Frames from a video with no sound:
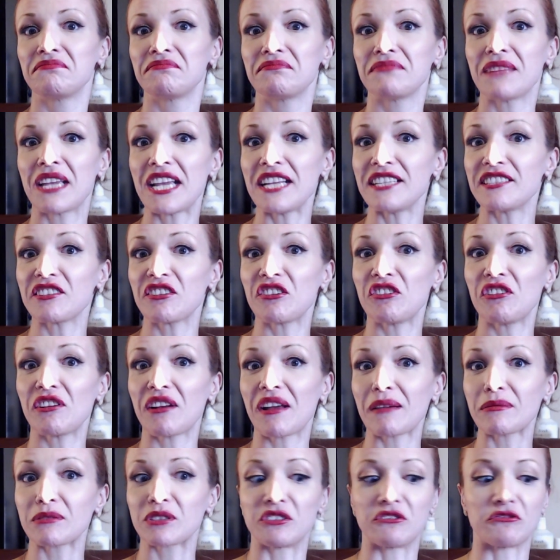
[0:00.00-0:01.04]
it's a good
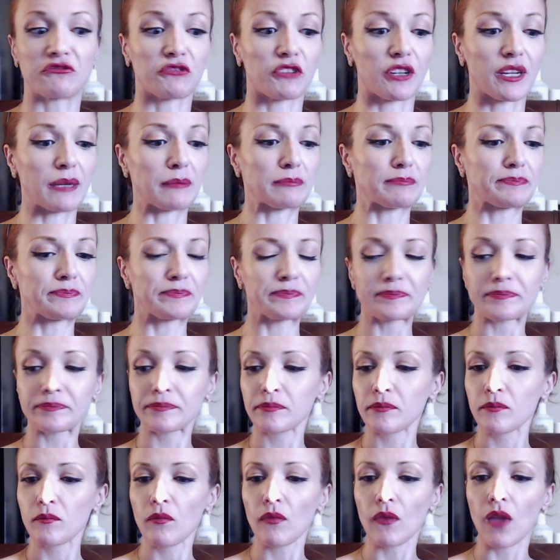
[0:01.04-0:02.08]
option for you.
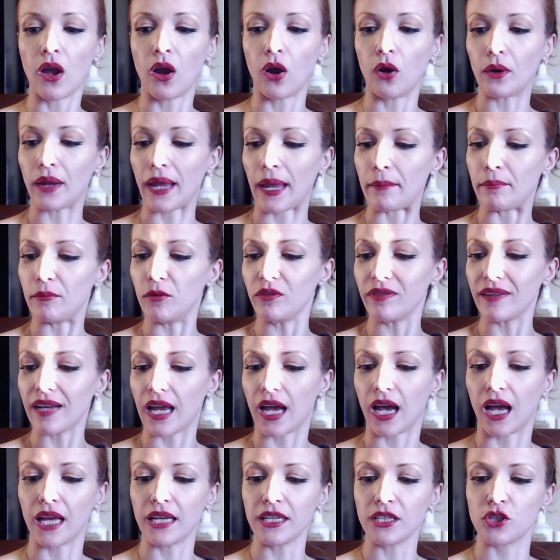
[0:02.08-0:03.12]
Okay, moving
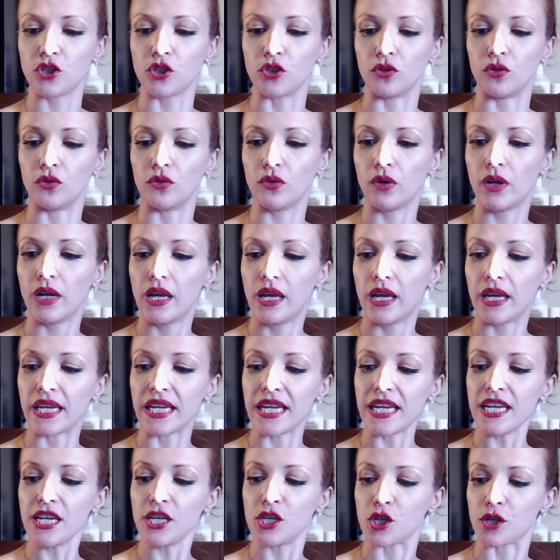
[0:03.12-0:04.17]
on to
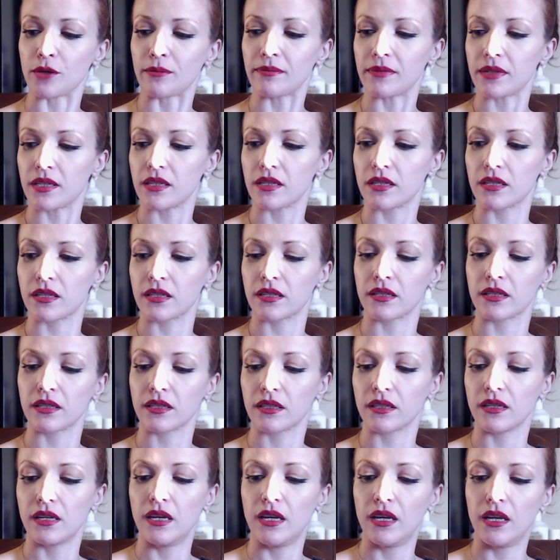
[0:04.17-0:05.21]
Egypt.
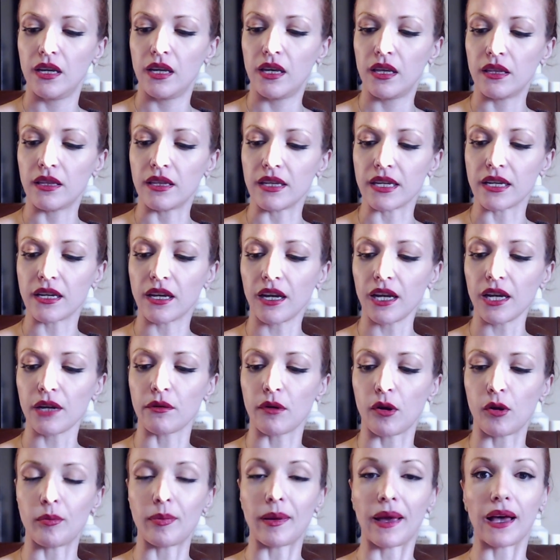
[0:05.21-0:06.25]
The
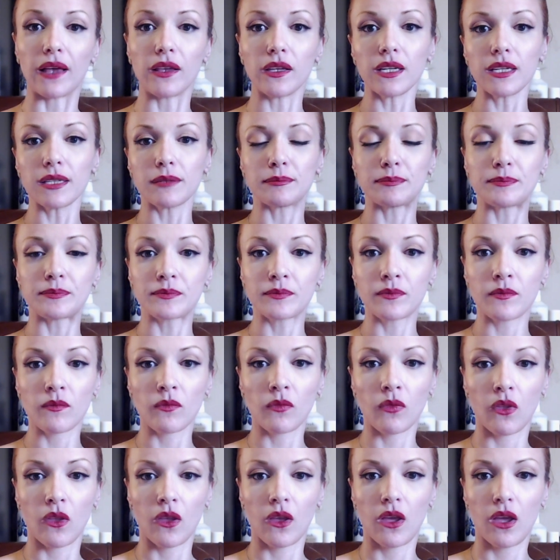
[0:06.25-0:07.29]
Cairo palette.
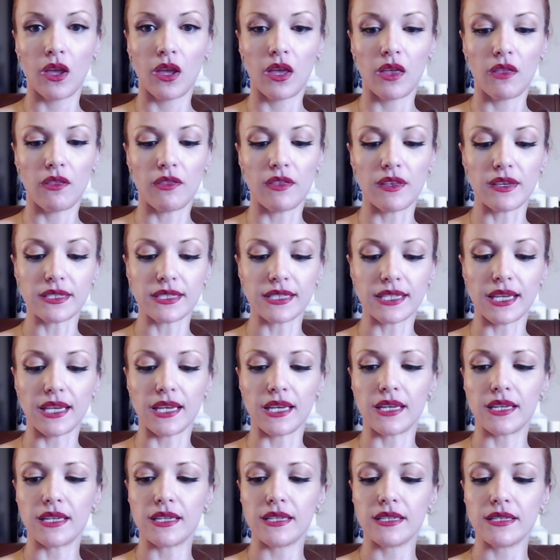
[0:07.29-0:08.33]
This
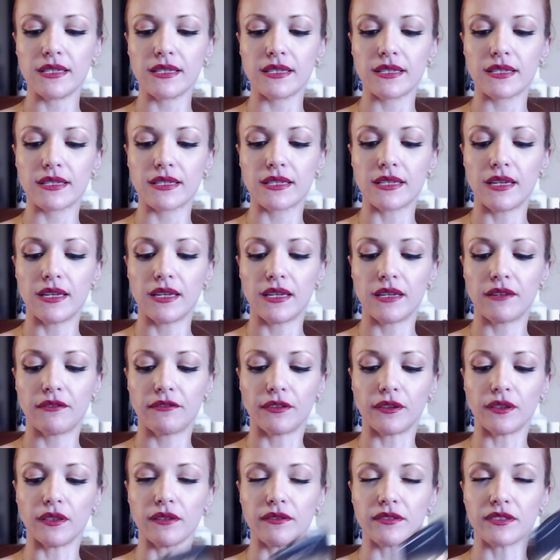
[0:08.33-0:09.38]
is
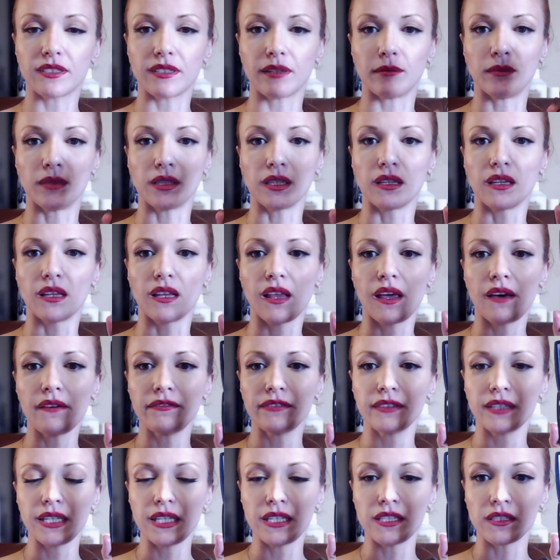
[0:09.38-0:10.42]
full of some
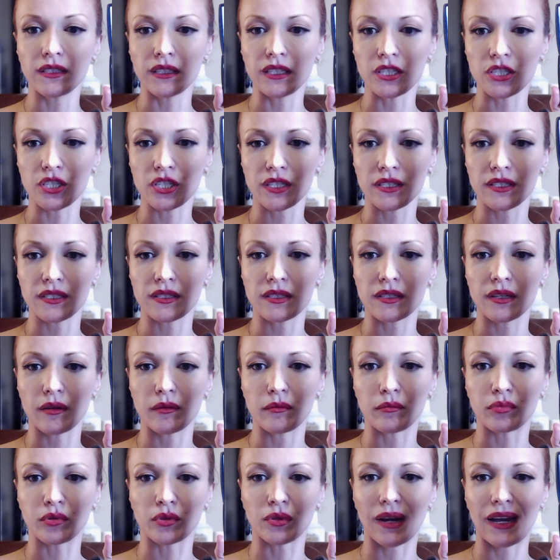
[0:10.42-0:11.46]
lovely, delicious
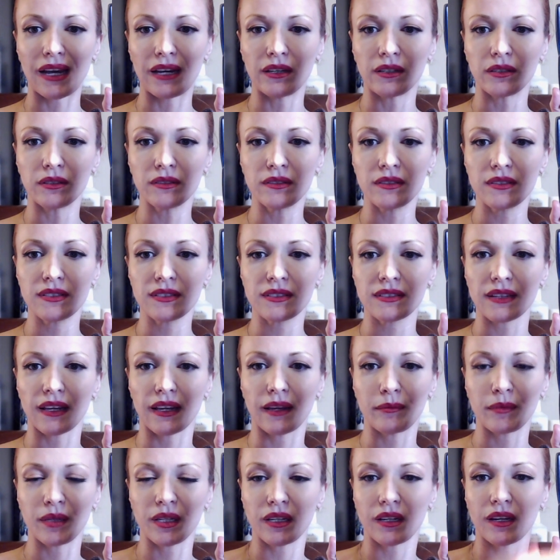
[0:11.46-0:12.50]
browns. I'm going to